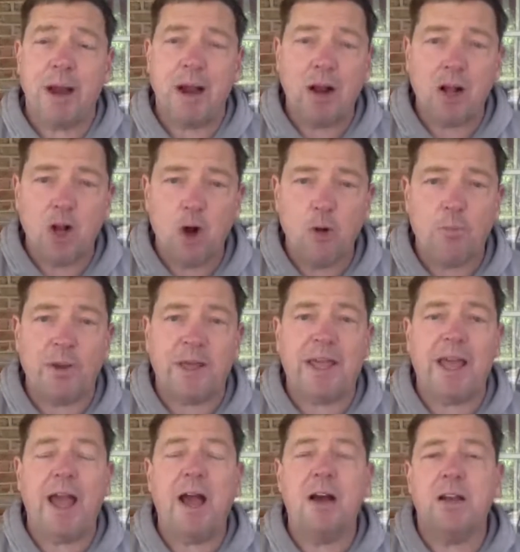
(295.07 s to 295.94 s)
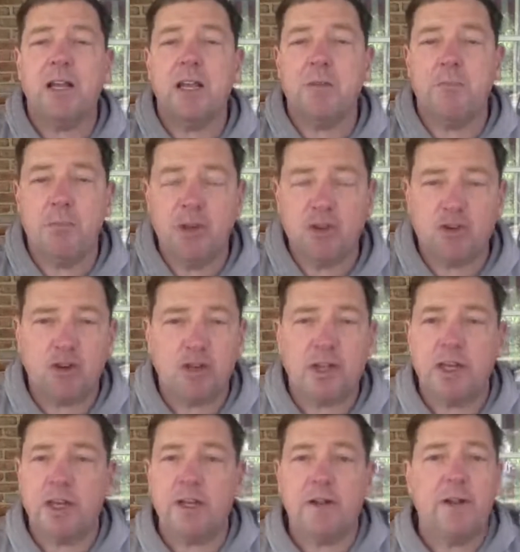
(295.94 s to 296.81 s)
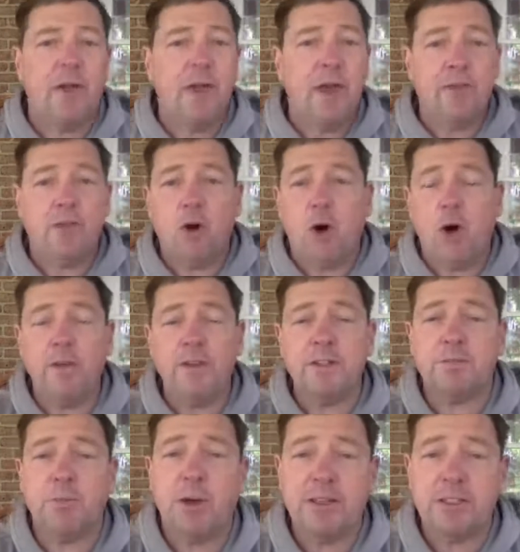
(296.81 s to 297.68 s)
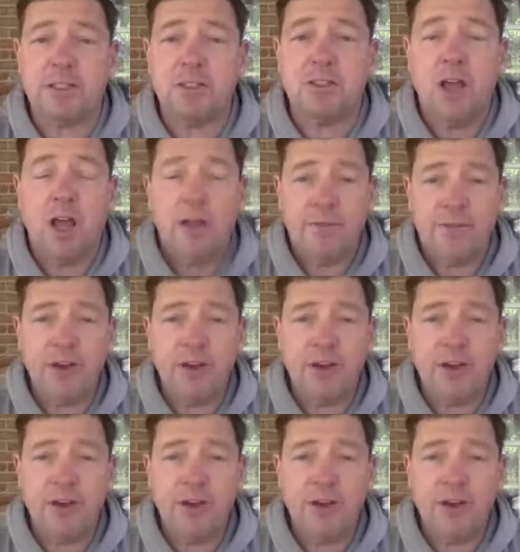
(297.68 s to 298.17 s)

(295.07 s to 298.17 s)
Maricopa County, Michigan, all these places.